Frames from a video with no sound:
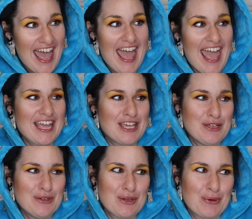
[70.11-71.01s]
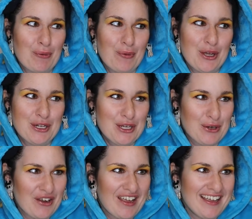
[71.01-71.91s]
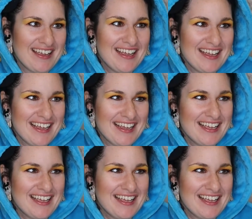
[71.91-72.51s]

Hank, you look really great.